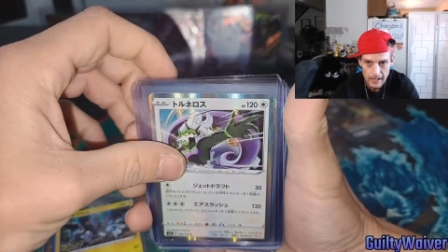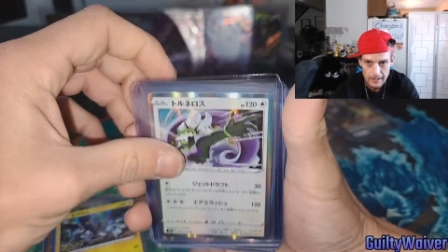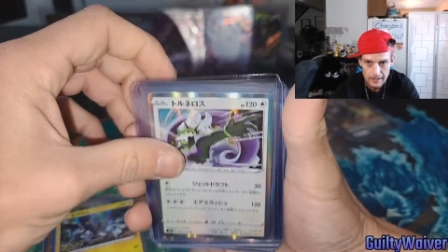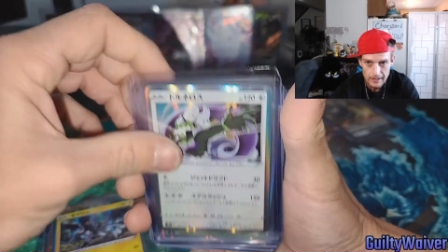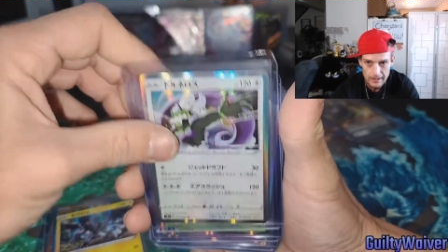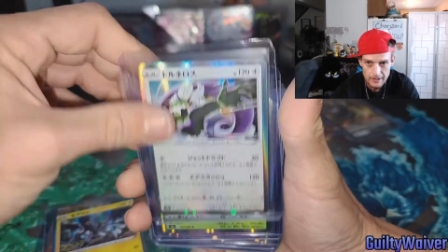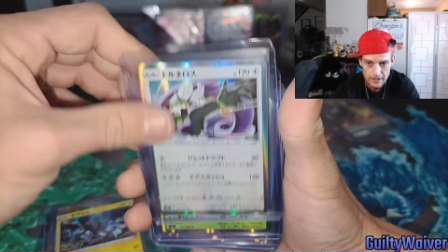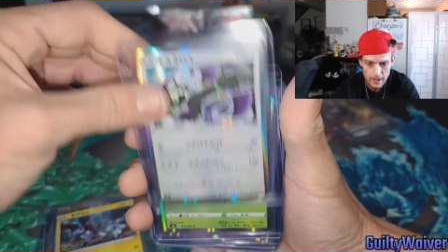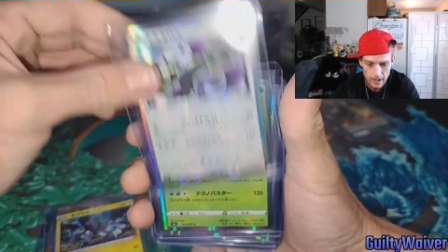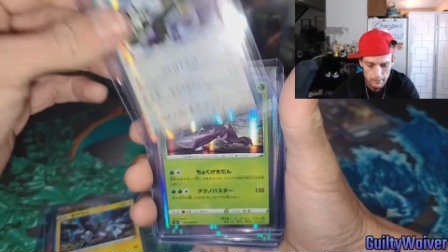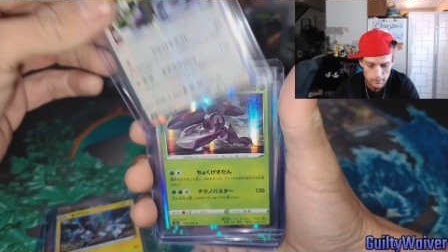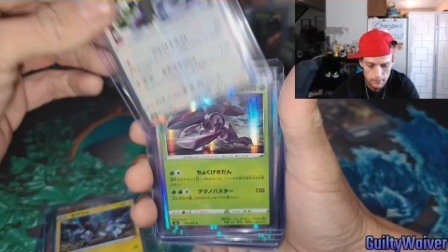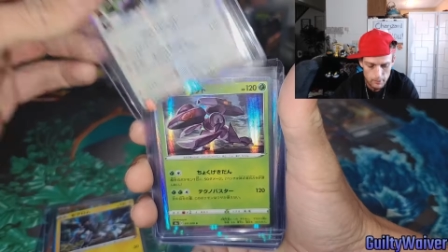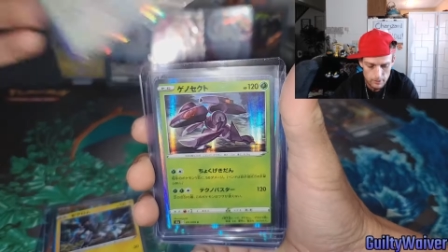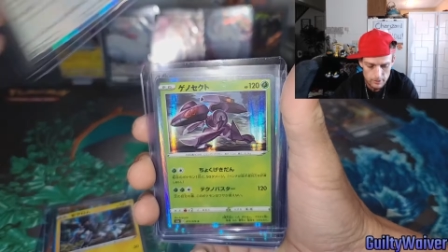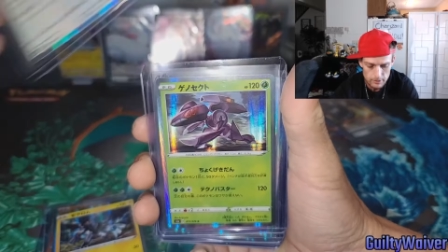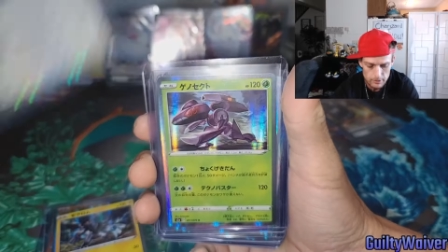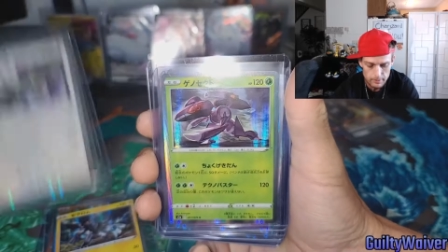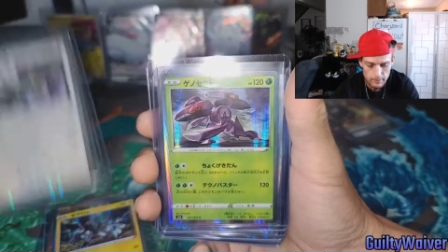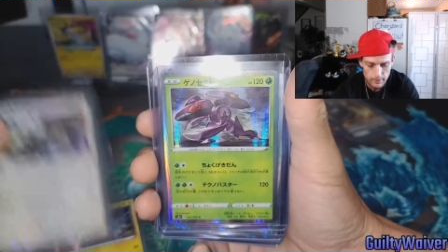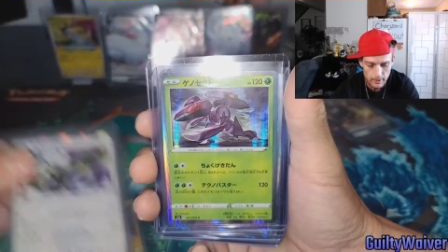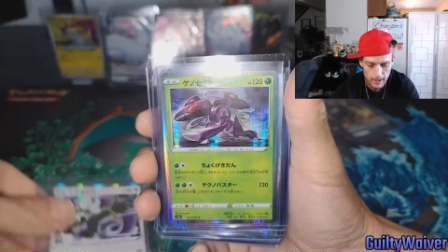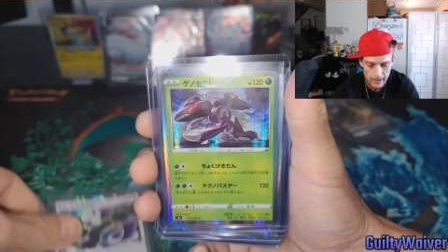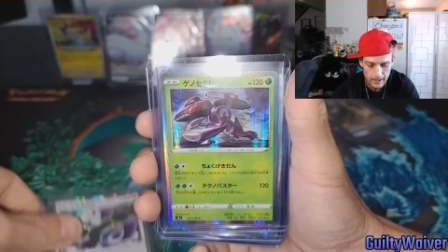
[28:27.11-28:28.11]
any
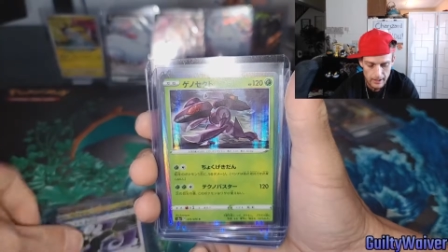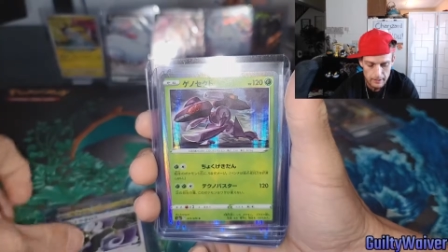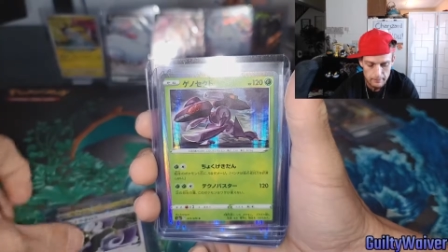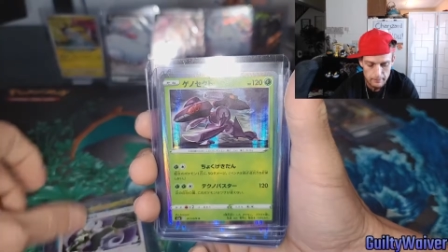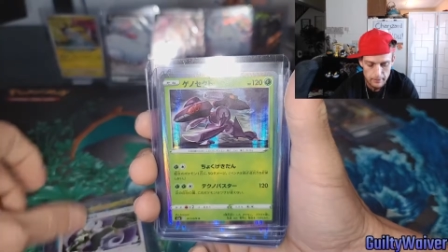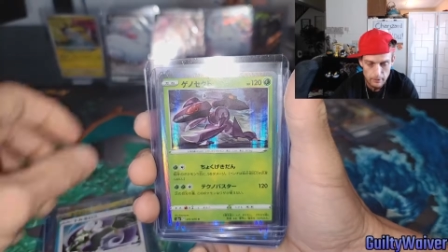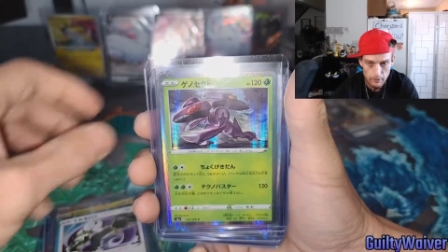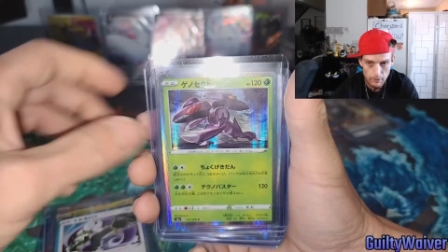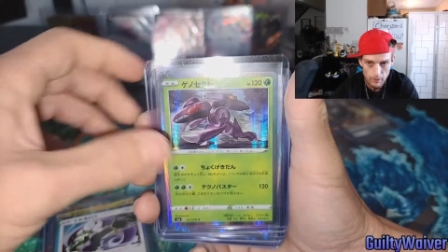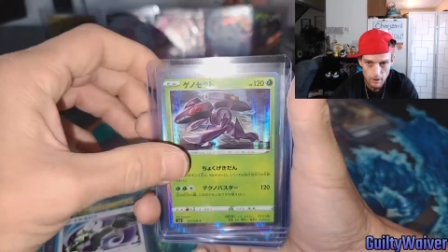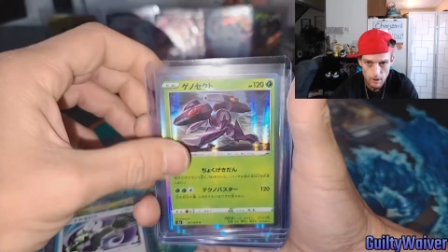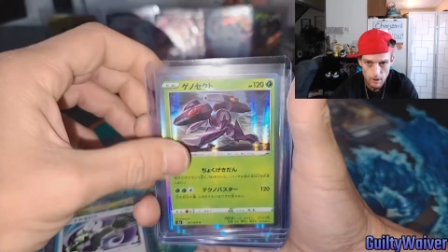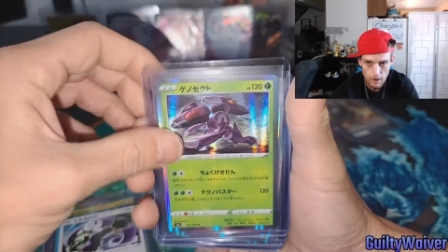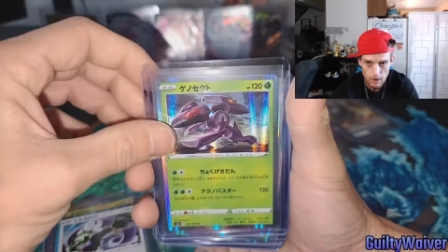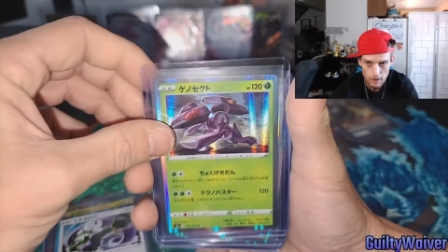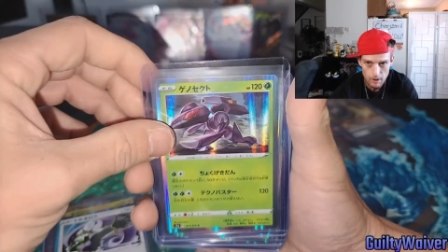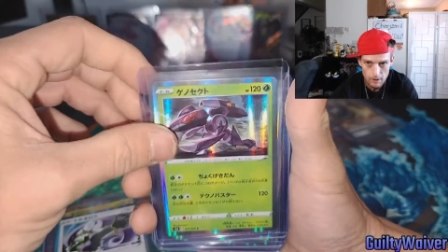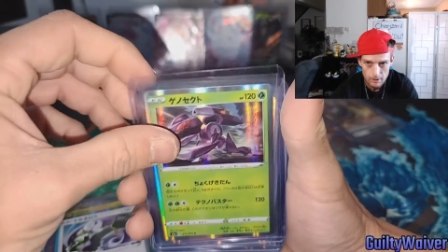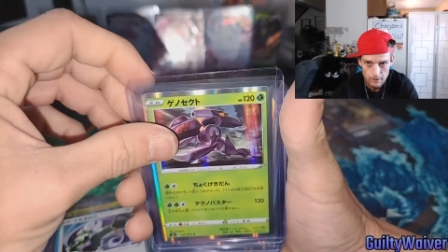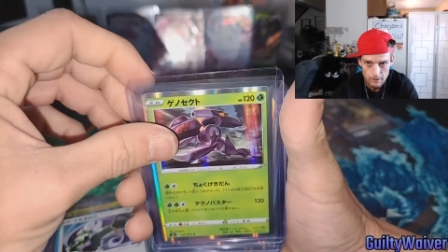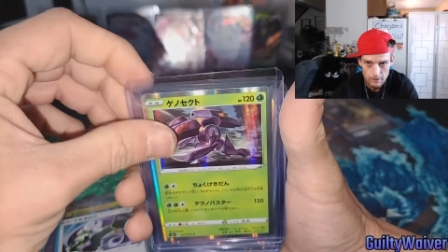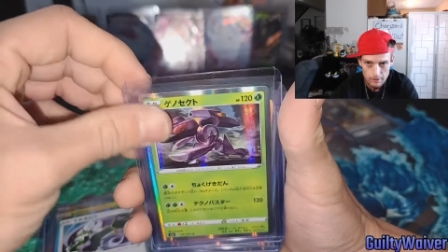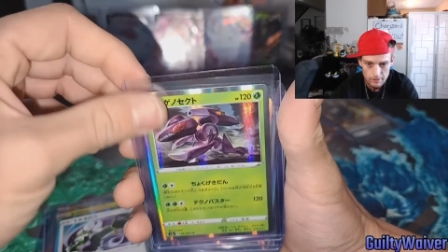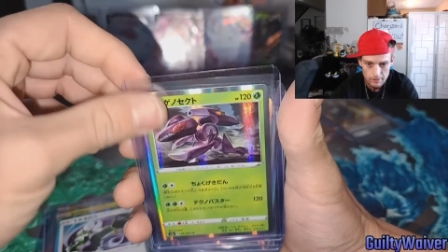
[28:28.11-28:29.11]
doubles, but I could be wrong.